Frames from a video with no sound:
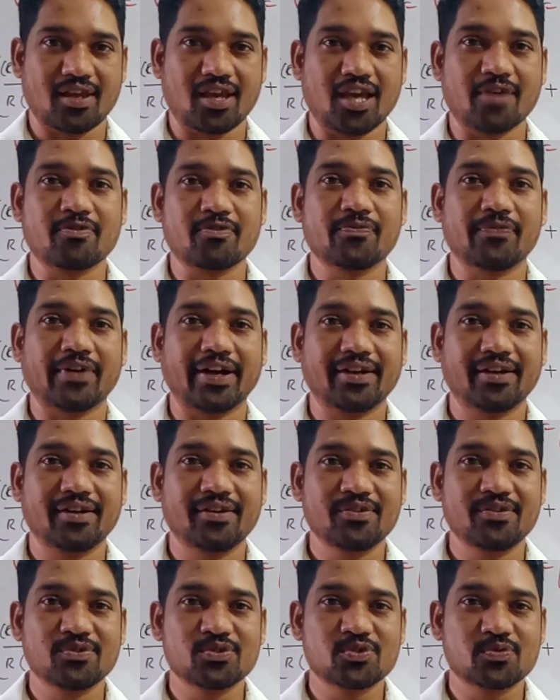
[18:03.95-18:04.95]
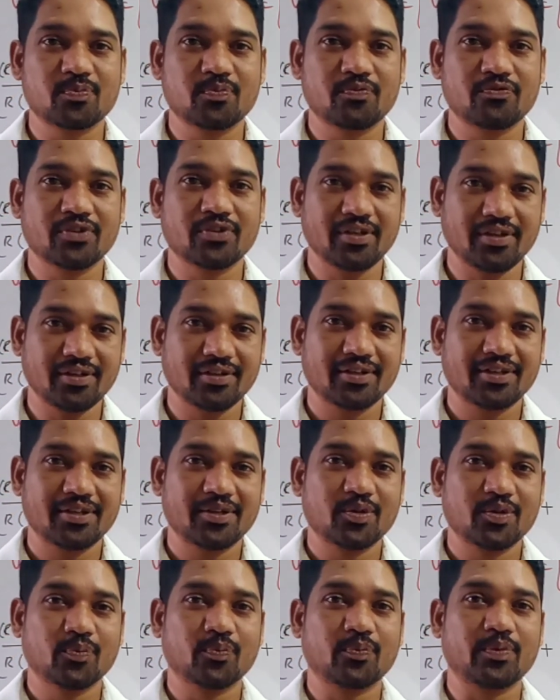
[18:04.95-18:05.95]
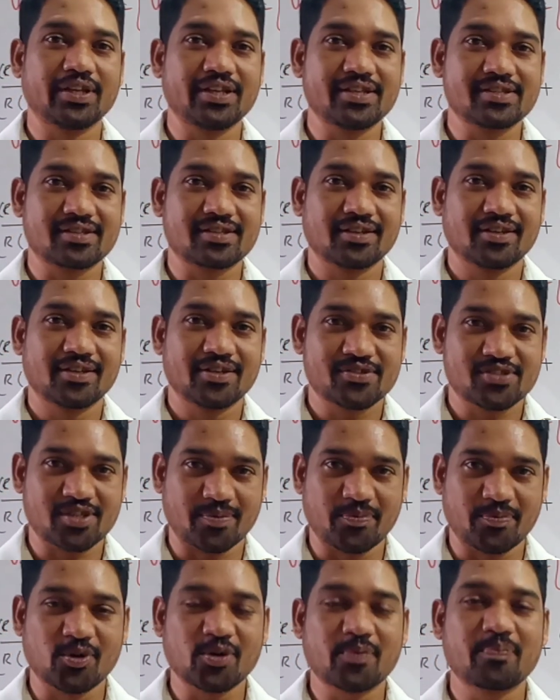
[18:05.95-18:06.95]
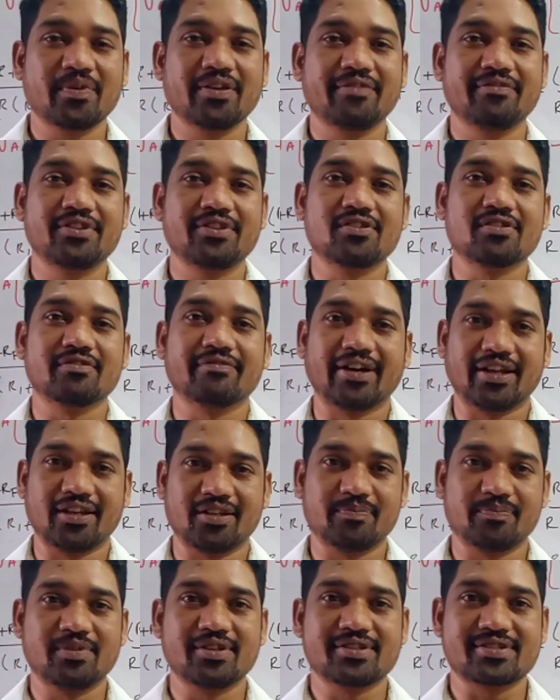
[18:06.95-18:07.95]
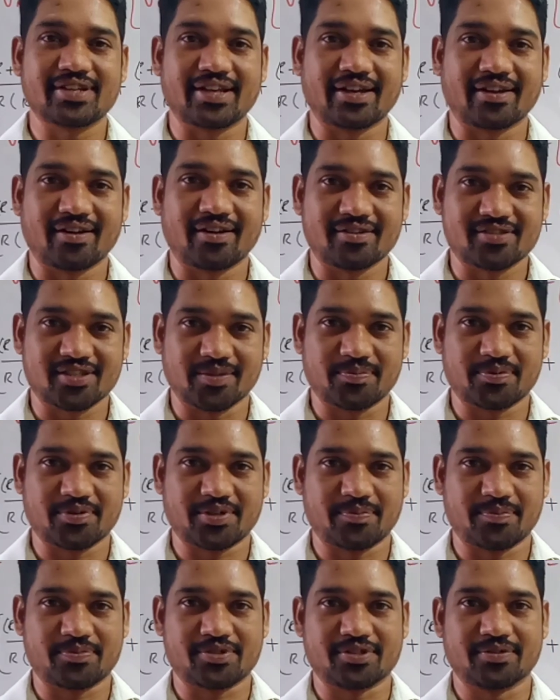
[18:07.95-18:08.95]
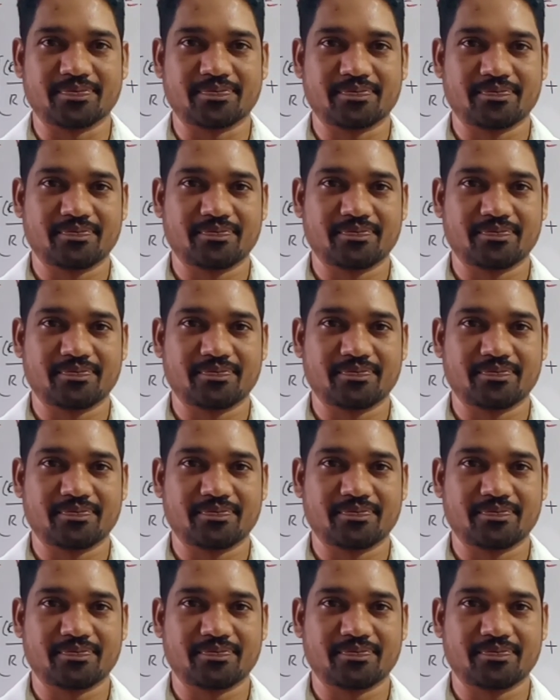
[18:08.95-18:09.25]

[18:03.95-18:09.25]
If you find it useful, please support me with your valuable share and a subscription.